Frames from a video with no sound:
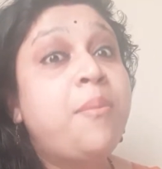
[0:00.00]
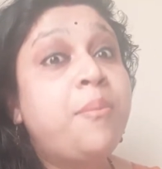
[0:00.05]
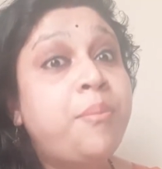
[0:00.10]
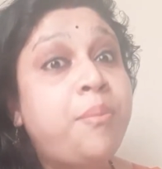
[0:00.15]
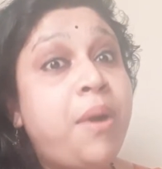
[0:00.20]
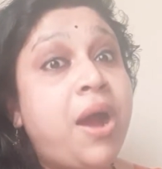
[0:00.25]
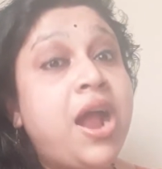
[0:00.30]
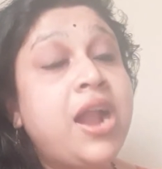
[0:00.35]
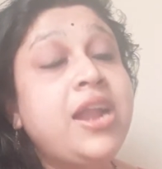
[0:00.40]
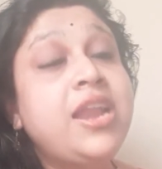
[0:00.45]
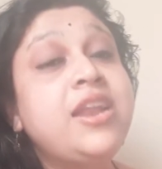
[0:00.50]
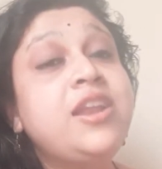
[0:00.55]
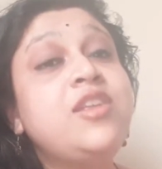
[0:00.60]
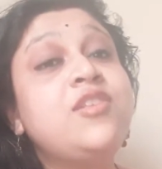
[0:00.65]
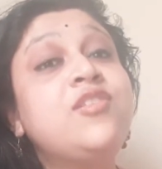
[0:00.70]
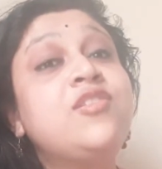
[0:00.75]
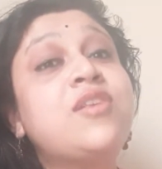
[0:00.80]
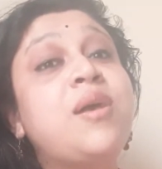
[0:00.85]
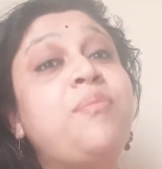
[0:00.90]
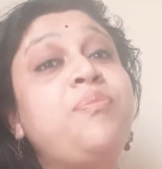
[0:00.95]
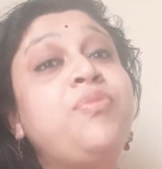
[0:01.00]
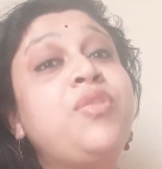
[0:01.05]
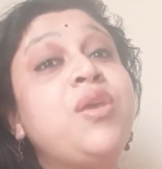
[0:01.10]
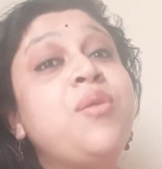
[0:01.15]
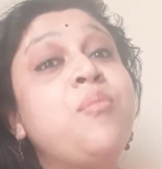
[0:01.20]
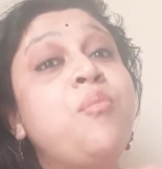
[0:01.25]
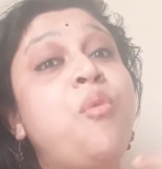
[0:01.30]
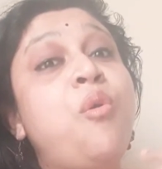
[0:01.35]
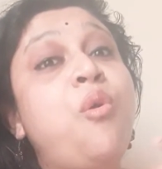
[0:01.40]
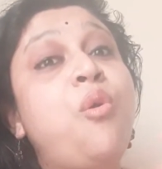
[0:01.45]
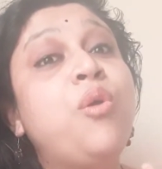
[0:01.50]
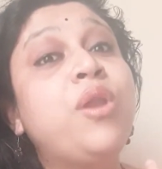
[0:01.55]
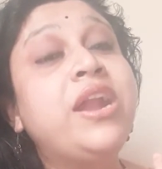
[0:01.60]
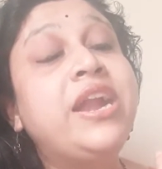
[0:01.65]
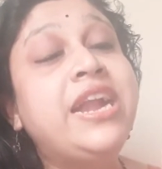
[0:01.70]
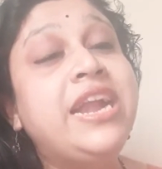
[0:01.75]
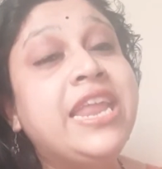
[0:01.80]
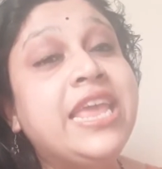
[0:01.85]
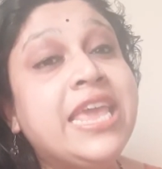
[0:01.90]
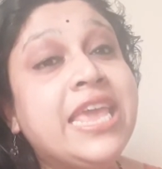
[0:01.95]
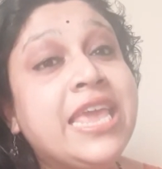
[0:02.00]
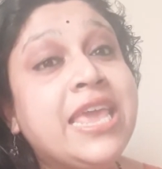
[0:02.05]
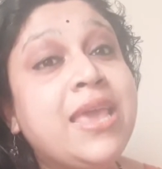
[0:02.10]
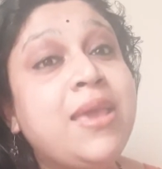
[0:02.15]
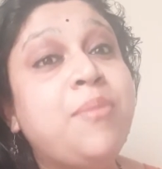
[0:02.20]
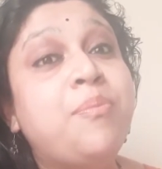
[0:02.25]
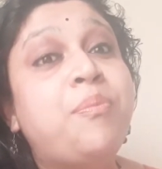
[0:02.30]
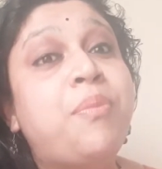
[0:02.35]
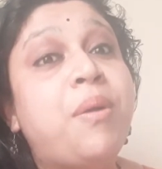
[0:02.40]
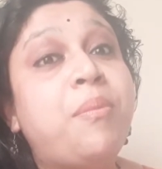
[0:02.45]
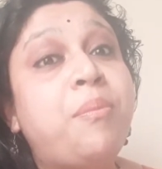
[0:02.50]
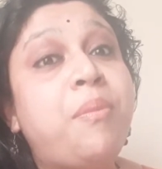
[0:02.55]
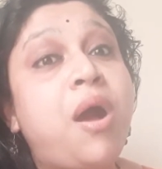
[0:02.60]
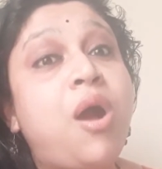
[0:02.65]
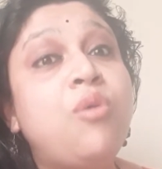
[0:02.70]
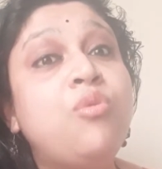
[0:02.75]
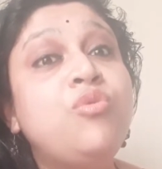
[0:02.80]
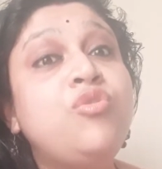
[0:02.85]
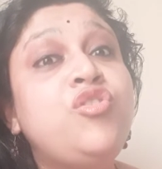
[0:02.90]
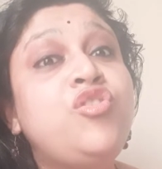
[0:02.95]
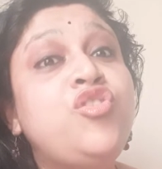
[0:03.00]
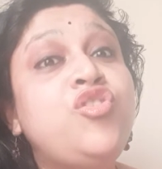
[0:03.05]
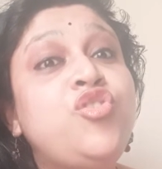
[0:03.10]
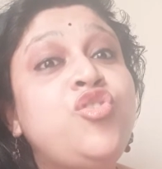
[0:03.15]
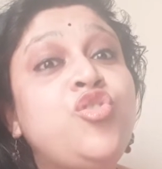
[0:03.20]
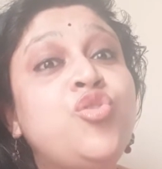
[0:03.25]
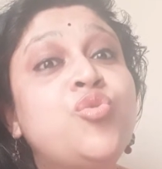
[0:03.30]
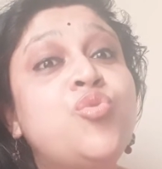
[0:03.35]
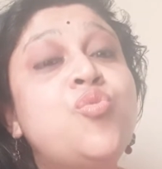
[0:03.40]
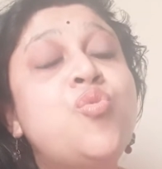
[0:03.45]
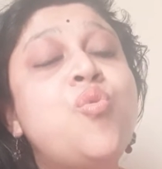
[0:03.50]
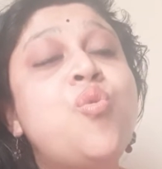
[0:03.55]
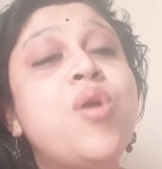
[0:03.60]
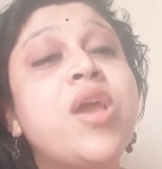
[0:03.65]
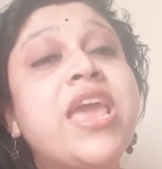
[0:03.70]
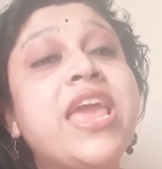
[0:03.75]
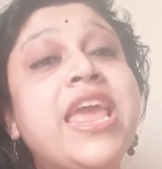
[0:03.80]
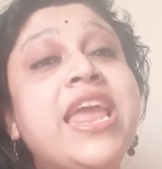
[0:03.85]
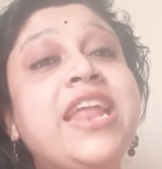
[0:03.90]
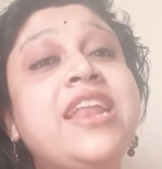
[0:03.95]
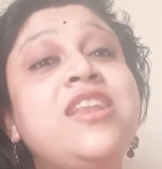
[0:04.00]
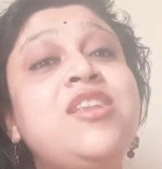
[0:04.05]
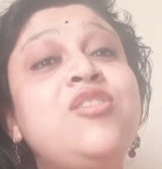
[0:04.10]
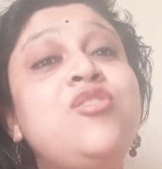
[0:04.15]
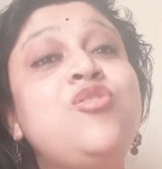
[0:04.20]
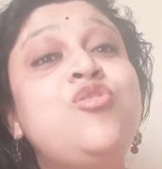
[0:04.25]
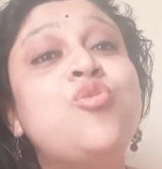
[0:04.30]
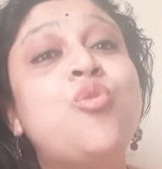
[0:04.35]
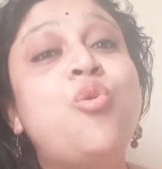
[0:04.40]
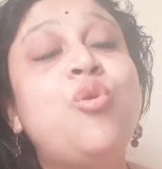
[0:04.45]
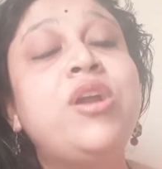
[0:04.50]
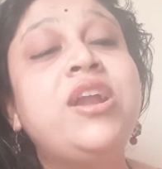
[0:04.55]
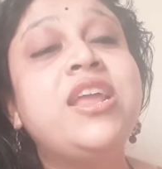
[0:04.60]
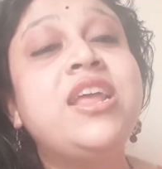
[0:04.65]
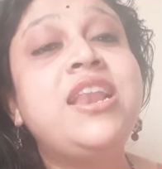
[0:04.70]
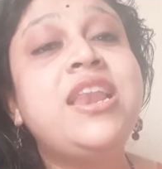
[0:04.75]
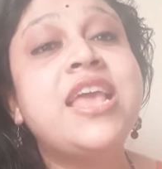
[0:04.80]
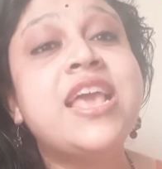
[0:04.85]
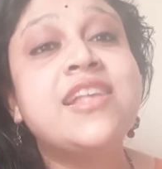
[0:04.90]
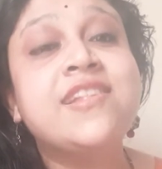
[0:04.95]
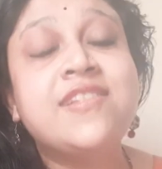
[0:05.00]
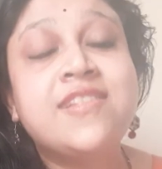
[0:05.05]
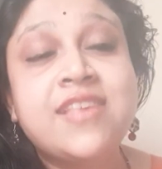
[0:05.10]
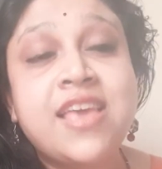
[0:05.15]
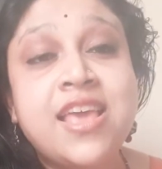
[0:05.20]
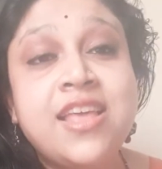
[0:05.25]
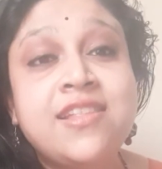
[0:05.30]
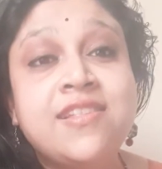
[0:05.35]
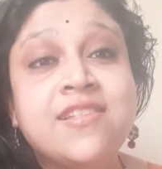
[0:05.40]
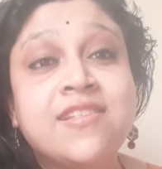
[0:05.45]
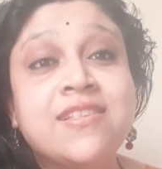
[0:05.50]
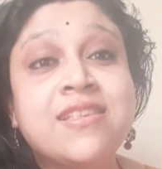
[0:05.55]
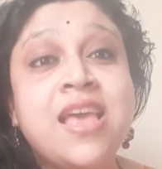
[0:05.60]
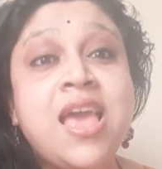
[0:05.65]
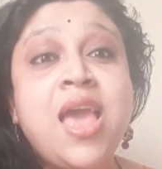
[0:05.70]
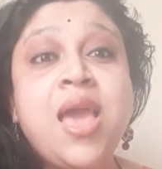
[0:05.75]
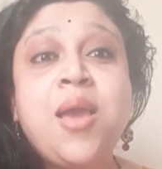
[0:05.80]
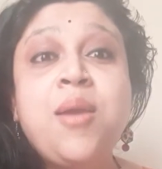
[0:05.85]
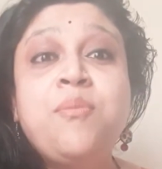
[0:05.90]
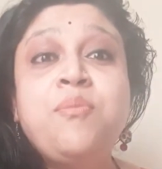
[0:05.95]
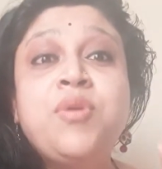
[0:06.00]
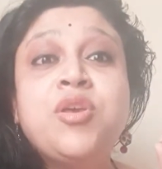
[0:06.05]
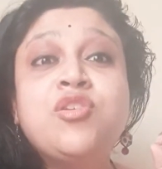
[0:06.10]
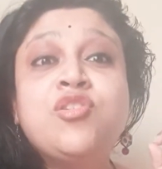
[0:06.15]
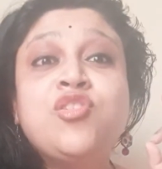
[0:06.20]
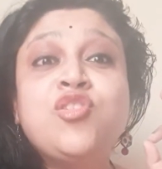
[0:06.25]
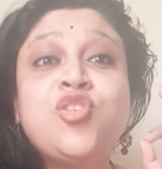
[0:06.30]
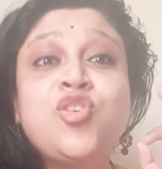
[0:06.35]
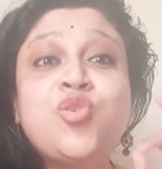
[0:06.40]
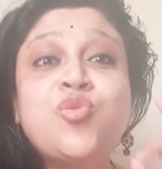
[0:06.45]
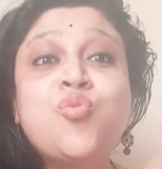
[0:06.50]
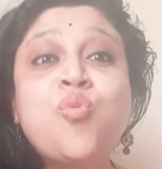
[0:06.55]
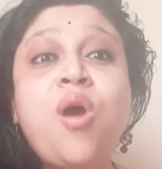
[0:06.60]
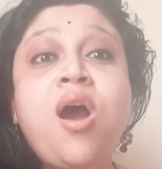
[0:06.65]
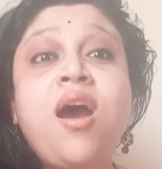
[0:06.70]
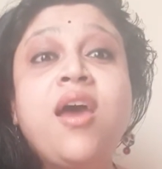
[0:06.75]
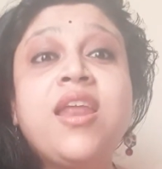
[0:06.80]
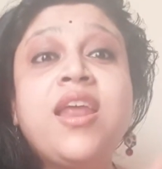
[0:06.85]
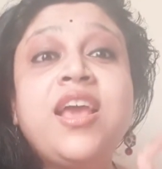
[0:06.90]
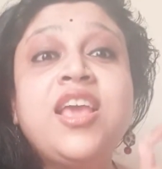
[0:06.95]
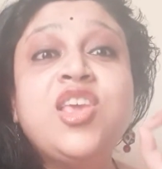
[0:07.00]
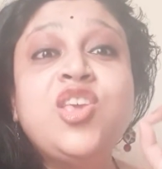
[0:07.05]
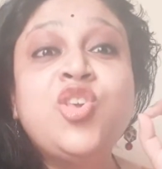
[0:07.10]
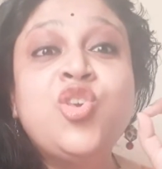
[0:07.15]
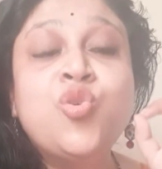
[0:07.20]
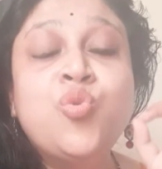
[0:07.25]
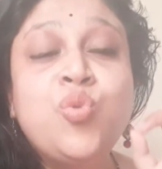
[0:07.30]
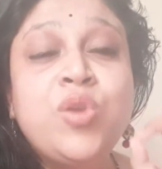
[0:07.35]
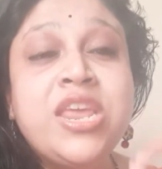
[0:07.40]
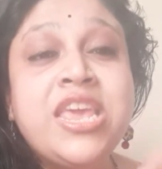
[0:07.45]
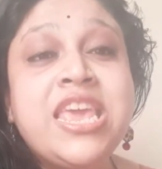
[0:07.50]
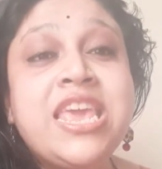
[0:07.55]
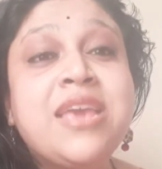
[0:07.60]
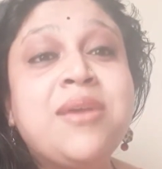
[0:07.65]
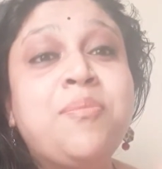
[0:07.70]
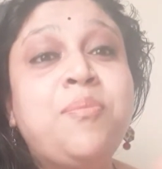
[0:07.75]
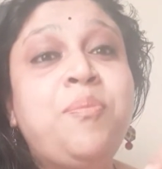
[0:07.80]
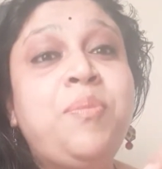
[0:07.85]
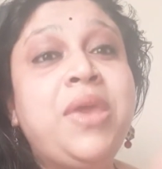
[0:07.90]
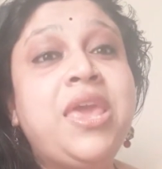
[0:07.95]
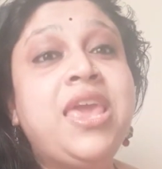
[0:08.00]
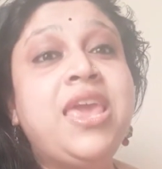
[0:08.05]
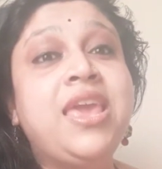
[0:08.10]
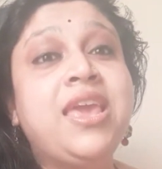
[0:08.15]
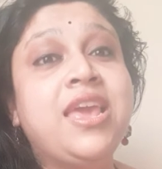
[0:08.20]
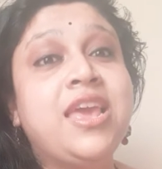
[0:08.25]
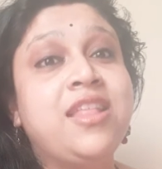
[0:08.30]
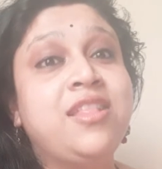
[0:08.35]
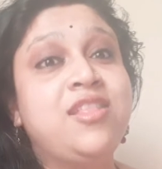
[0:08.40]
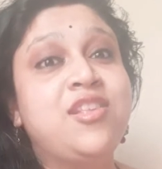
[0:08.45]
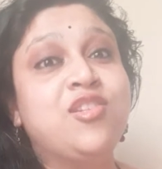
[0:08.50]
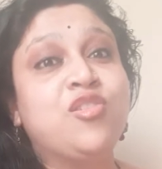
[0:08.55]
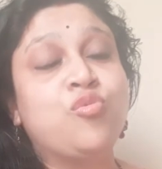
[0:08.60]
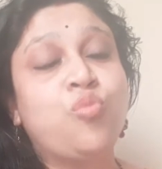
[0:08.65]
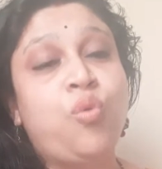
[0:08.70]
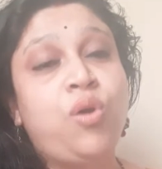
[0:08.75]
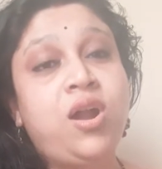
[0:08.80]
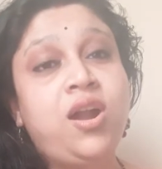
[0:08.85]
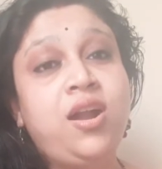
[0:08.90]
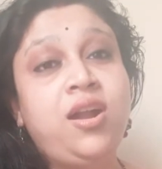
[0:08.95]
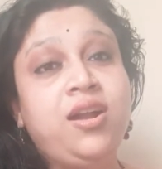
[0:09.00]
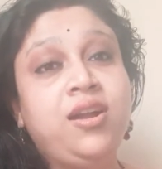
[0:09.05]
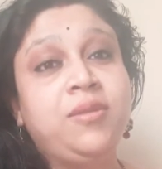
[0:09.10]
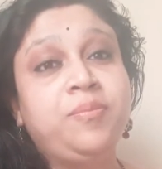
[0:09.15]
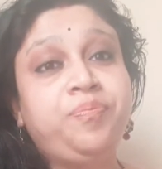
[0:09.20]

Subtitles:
but it is something more deep about you in total essence, because you are a unique being in this world.